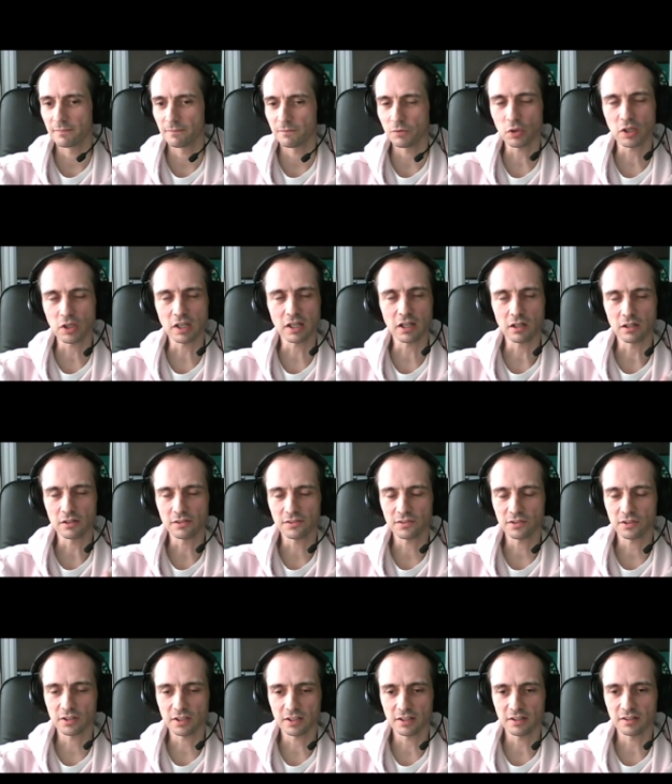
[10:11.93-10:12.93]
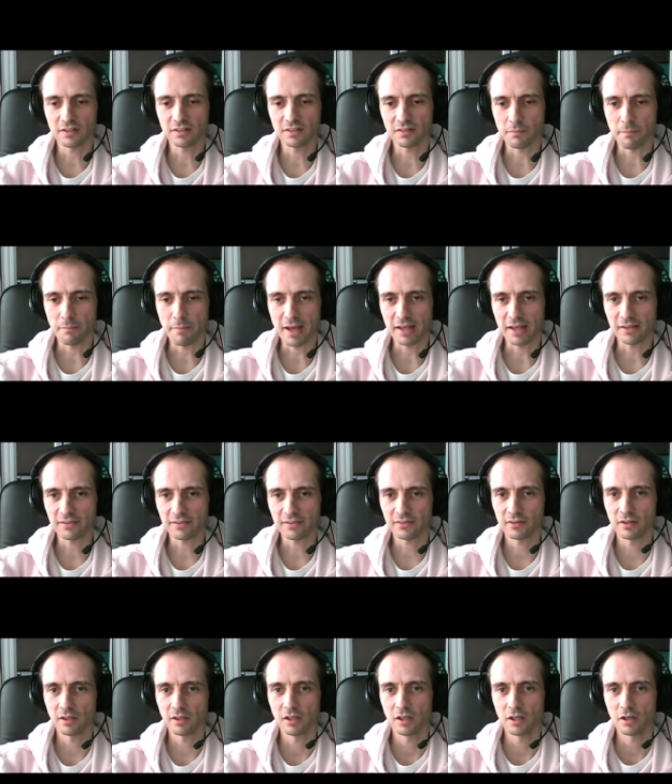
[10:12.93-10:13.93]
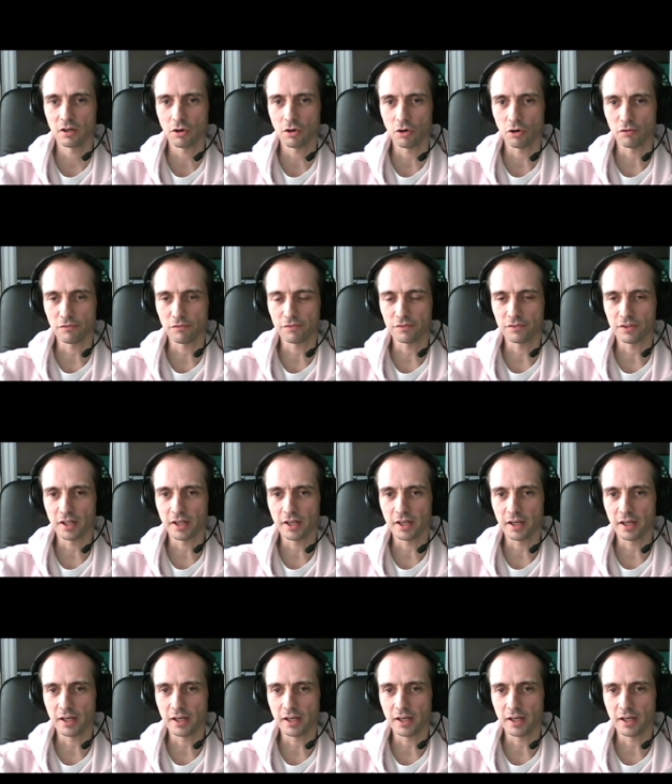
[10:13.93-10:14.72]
You can consider it as a mass of the.